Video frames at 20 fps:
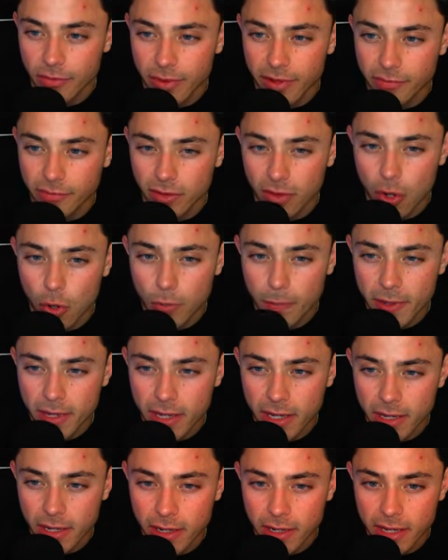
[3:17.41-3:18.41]
We have
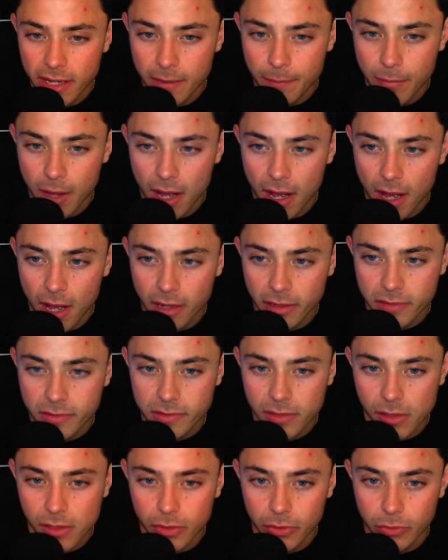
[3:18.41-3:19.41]
open, hitbox,
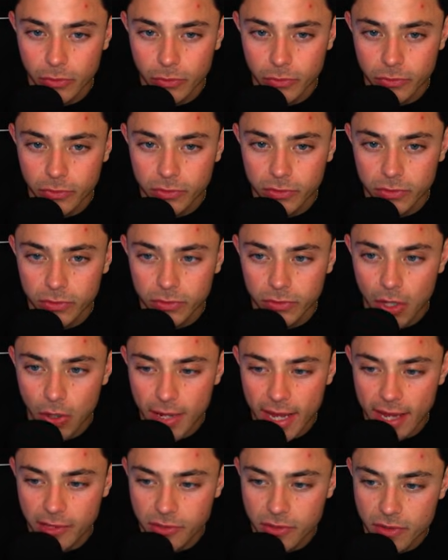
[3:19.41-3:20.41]
close. Oh
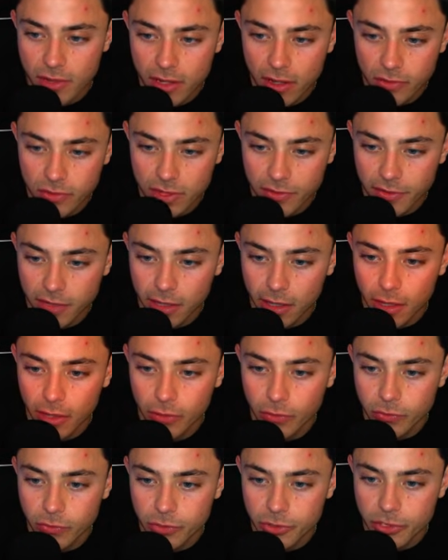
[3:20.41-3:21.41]
yeah, so they also have a
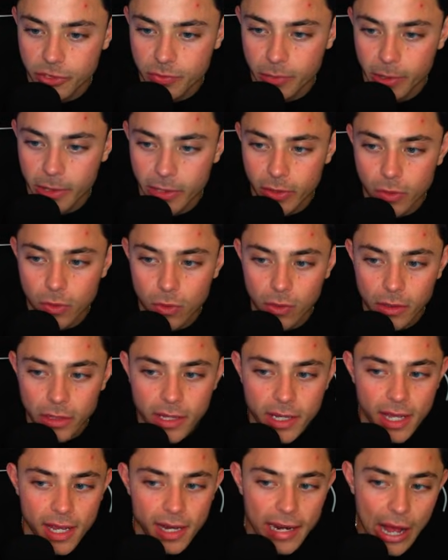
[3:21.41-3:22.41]
close, which is pretty cool.
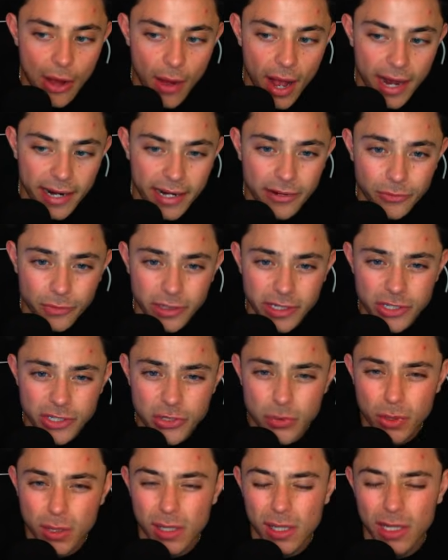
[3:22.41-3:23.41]
Now, I didn't really
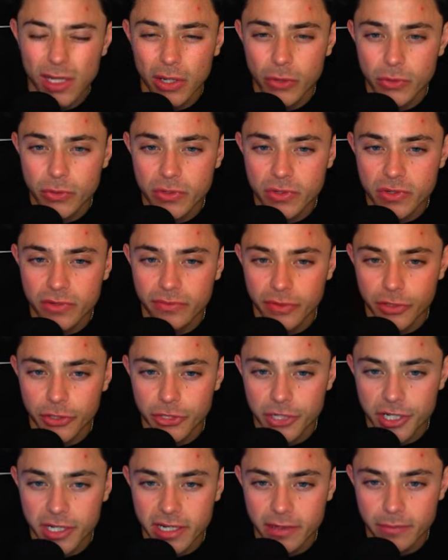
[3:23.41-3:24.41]
do a close
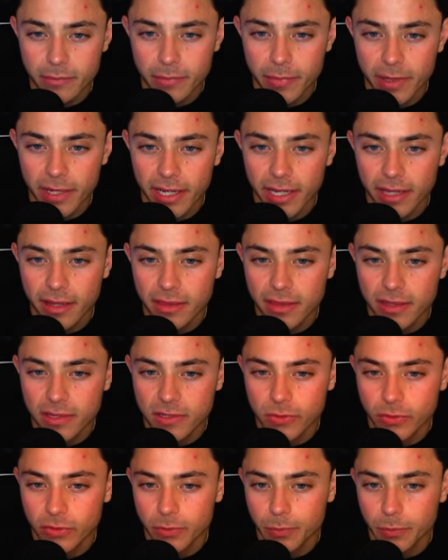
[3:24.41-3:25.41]
version, but
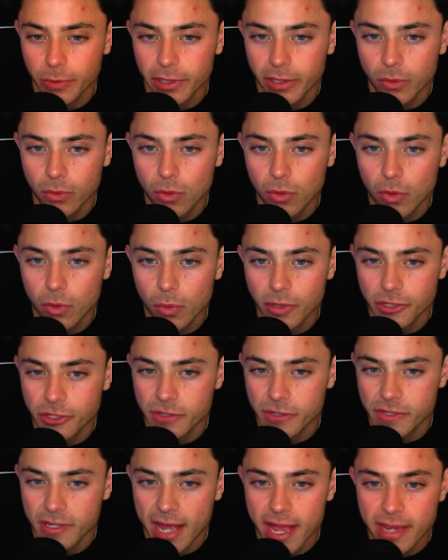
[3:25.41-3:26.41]
this one's pretty cool, which
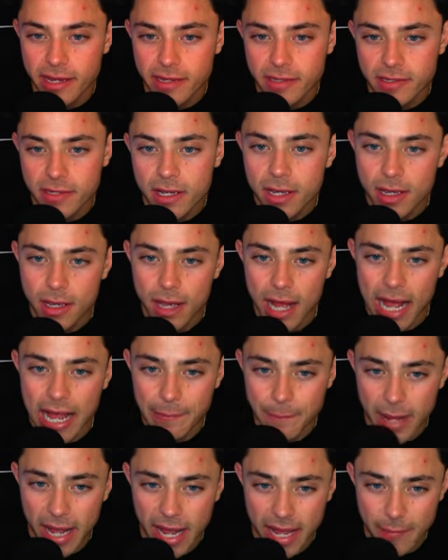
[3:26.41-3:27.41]
is nice. I
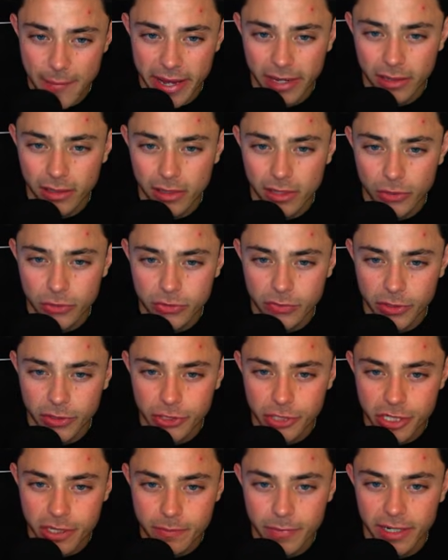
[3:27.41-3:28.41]
might make a close
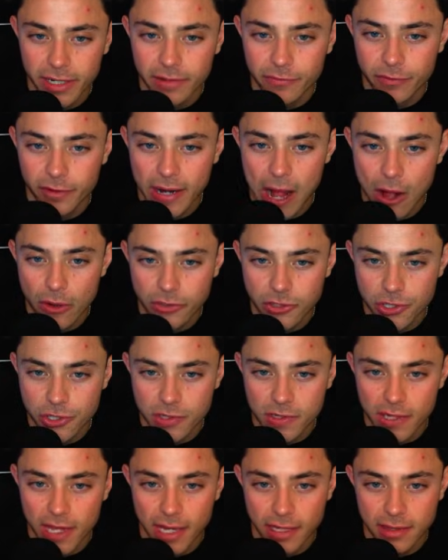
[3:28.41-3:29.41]
version, but it, for now, it's
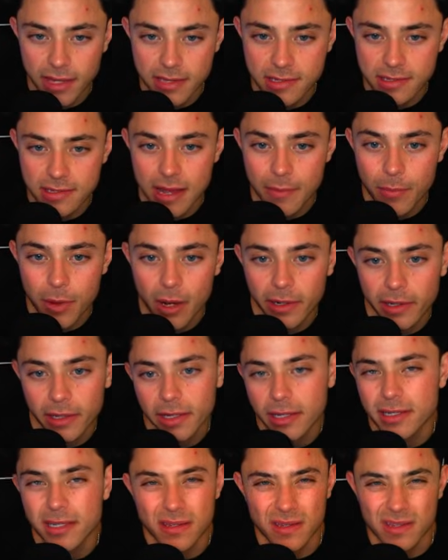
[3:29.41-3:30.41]
just like they step on it.
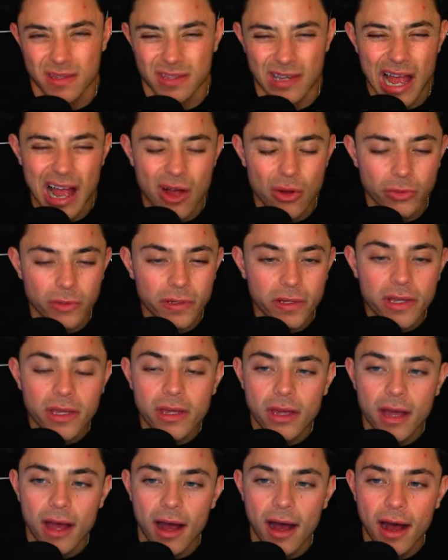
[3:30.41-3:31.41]
It doesn't sound.
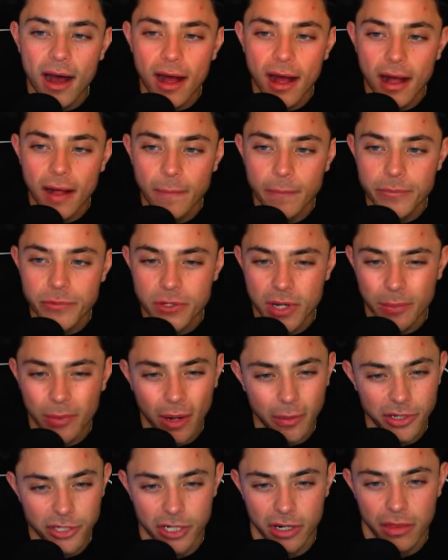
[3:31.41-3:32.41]
Um, so I
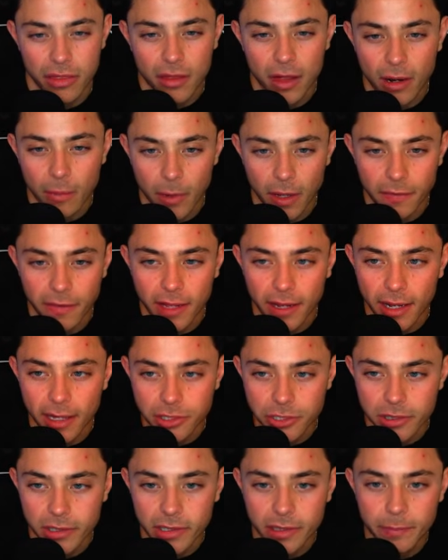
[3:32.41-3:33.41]
probably should have thought about that,
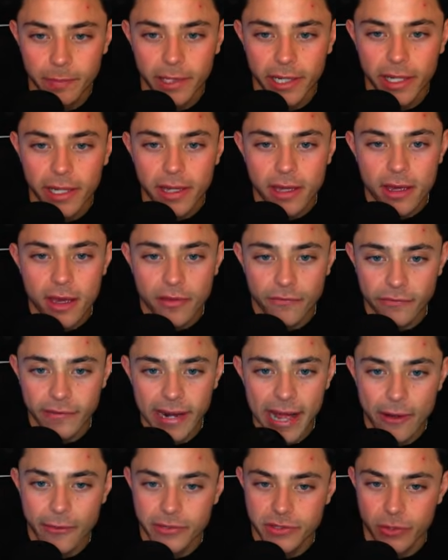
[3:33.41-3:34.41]
actually. But for
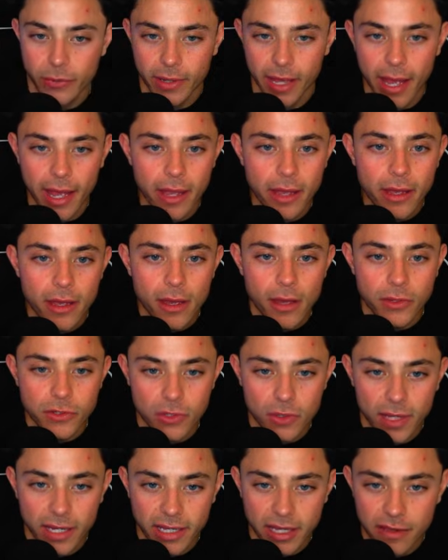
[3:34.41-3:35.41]
now, it's okay.
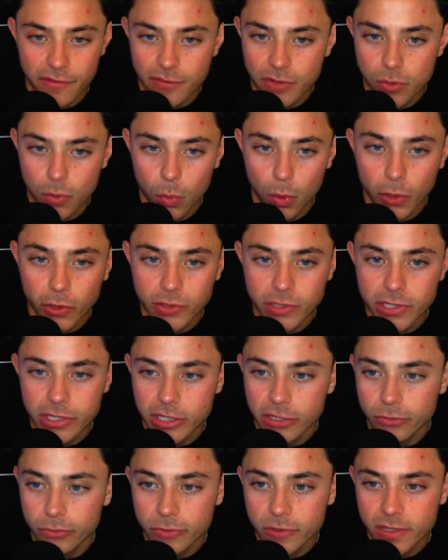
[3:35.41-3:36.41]
So like if you were to
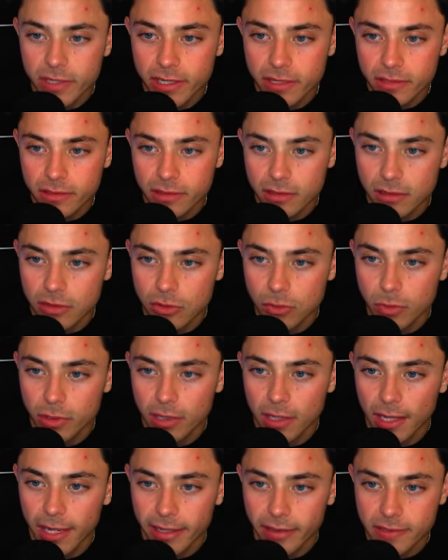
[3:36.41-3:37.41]
use this, you
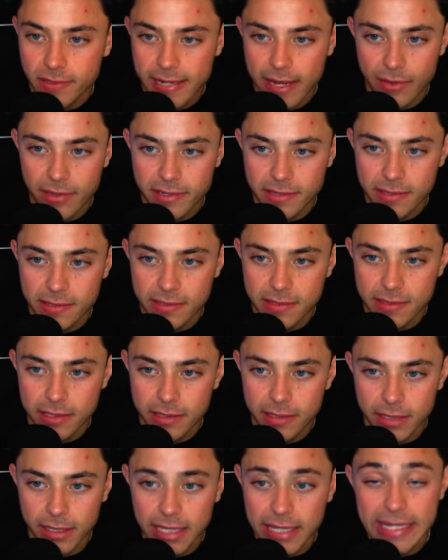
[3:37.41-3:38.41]
would like see how this is
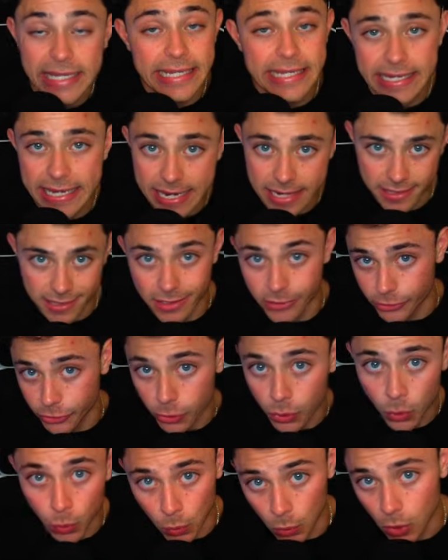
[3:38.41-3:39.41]
the this is the
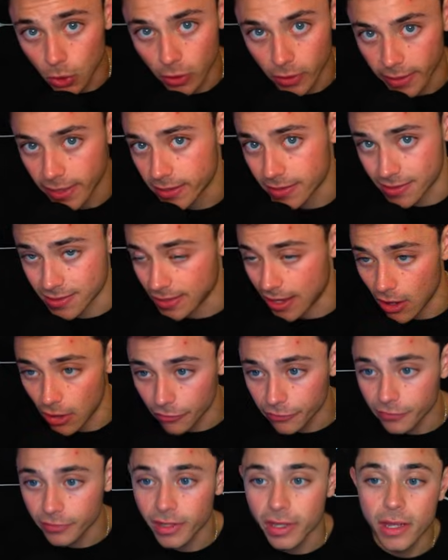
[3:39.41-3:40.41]
tool
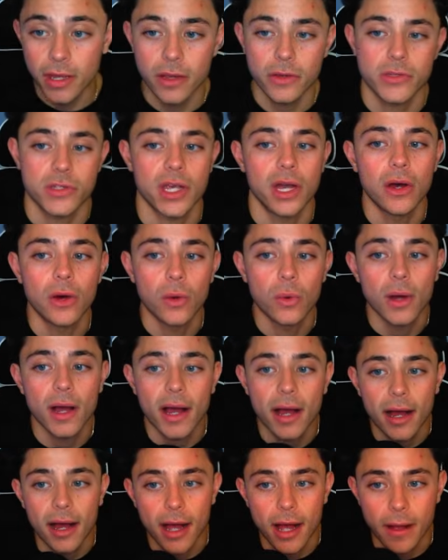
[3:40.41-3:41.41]
itself. So
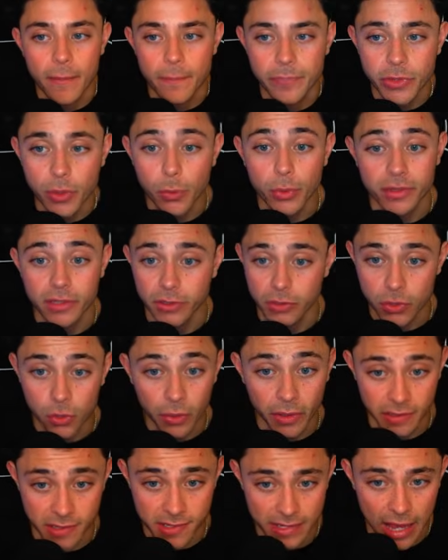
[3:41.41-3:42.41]
um, with the
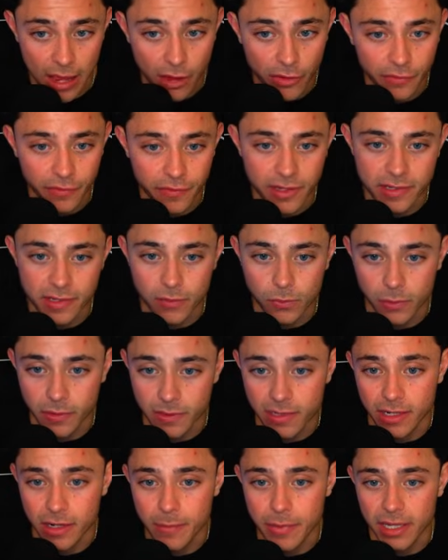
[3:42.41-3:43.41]
tool itself, this is
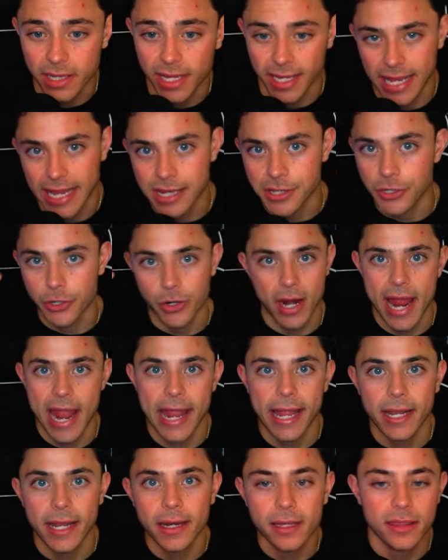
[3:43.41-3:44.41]
what's going to be like in your
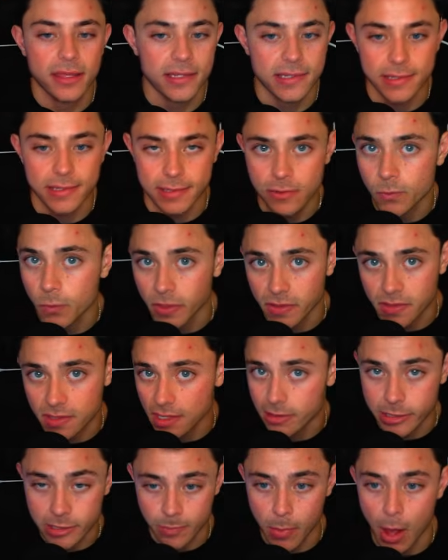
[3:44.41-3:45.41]
hand. This isn't what's going
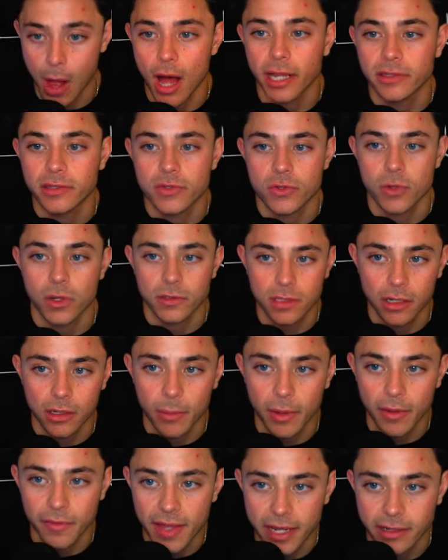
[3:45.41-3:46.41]
to spawn, so I'll talk
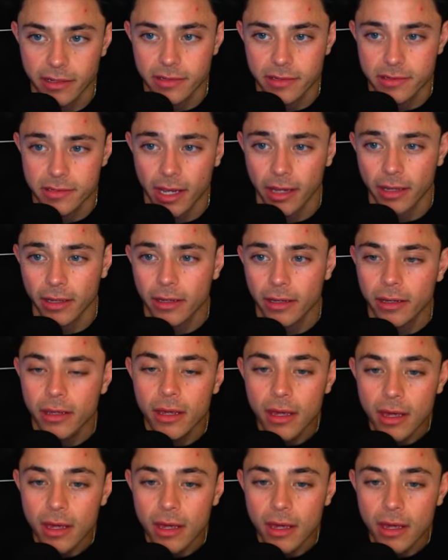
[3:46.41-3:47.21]
about that in a second.